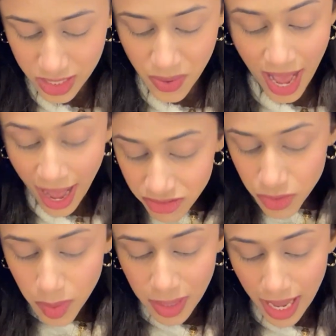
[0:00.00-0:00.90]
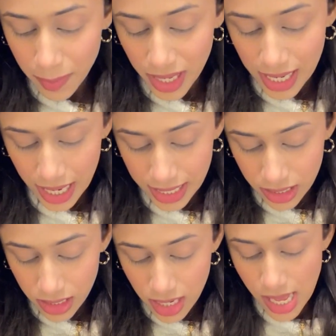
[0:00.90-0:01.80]
So I have to apply my
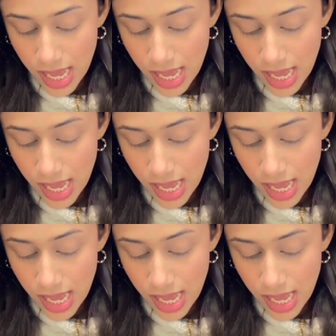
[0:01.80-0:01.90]
liner,